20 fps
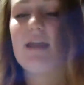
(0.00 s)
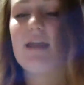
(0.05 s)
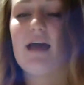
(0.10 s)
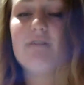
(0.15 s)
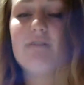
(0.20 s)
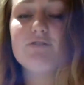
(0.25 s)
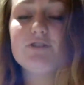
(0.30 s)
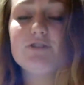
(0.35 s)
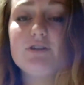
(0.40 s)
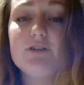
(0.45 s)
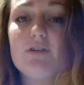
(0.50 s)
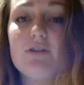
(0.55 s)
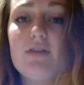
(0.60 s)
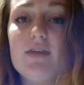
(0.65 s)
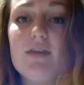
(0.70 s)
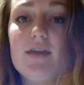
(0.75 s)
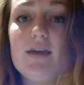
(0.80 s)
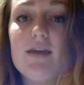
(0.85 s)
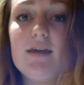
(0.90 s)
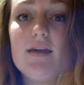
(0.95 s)
after
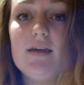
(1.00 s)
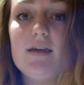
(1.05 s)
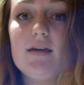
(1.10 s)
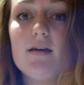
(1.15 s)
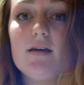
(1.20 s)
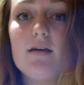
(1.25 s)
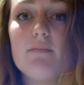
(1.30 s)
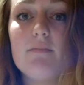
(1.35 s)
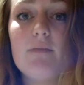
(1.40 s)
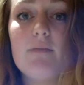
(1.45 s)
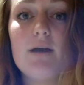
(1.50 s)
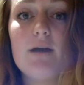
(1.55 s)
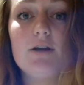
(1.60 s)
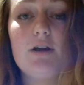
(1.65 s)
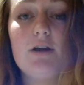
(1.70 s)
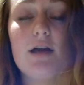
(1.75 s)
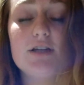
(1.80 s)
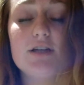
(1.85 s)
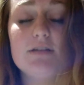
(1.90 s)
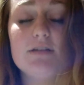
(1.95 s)
the
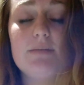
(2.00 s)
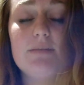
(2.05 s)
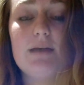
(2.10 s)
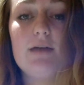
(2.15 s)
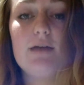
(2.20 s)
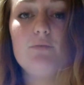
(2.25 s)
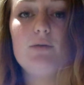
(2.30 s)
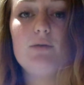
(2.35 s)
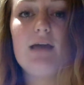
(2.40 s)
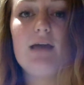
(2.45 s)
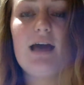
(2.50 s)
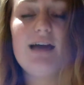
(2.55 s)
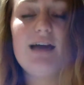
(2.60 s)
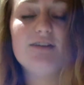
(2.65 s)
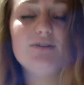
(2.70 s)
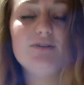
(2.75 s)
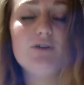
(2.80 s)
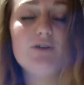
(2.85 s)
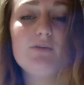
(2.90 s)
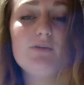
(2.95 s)
mariachi band, we had
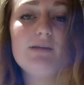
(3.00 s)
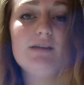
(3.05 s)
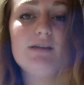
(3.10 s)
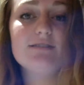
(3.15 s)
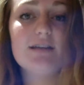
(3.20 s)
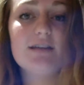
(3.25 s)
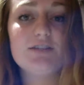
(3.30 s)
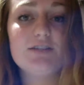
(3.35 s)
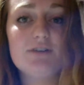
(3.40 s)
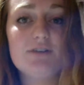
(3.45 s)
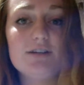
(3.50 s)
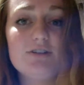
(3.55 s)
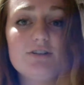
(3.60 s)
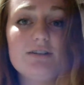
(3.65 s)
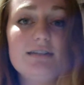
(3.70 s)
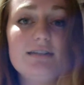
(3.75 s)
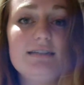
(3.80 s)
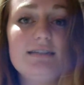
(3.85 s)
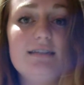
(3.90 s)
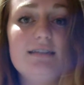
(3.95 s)
to go meet our site director,
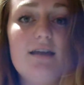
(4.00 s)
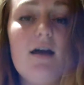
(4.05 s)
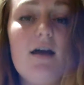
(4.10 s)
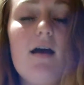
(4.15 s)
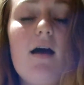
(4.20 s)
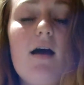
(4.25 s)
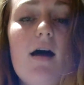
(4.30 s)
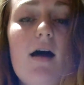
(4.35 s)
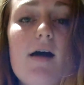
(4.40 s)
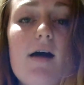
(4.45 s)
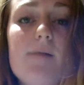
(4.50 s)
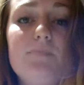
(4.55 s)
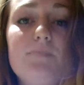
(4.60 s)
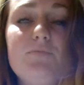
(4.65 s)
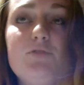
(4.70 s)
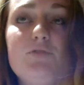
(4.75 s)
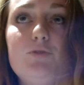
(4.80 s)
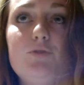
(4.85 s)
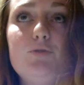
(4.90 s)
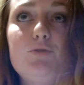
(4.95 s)
Lisa,
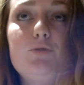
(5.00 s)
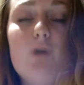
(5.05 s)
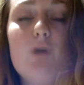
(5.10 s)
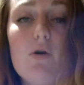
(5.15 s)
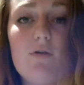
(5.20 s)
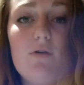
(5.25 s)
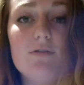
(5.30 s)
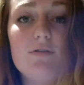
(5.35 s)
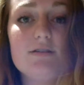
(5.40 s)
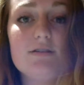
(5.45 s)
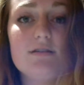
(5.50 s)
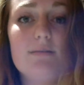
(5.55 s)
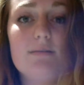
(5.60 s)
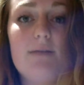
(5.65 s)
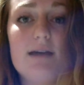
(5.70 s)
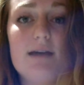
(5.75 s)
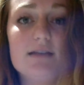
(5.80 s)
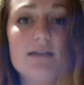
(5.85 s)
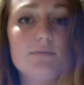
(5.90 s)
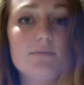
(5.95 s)
to go over some
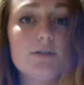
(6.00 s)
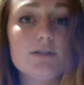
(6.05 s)
possible